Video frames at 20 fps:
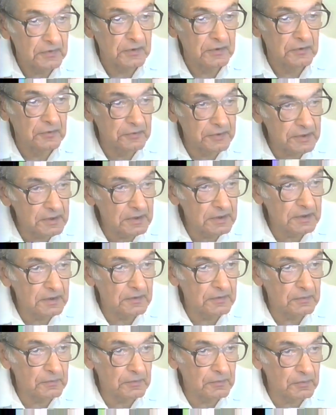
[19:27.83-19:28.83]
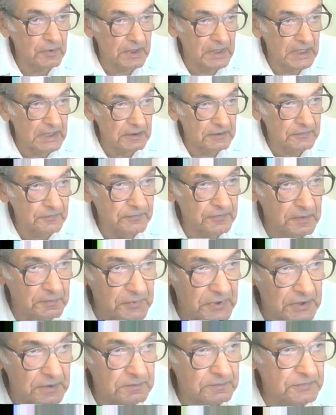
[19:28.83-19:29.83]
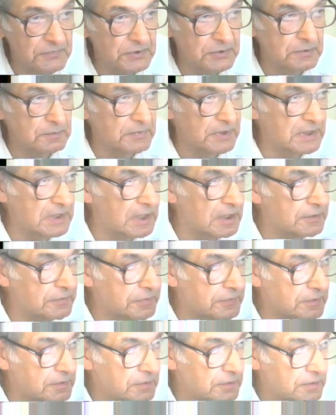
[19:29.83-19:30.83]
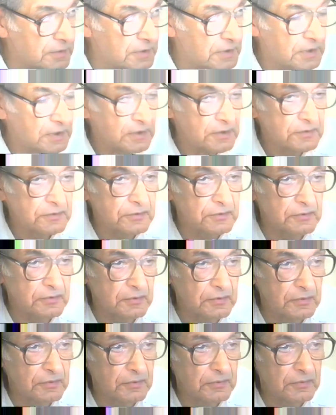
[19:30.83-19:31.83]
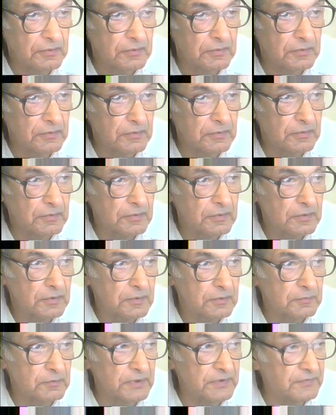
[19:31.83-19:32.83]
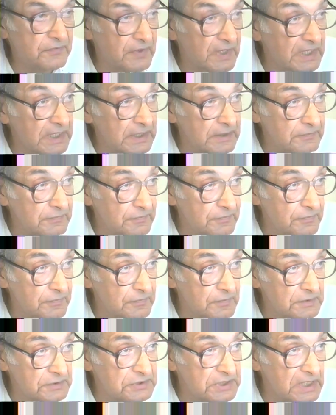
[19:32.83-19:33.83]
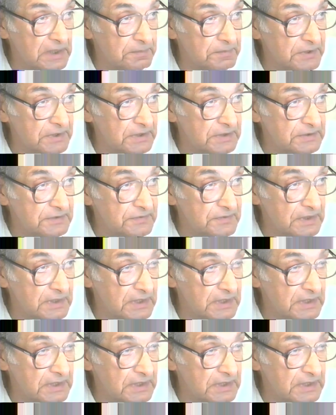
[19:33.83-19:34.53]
The order went out from him to MacArthur to revive the Japanese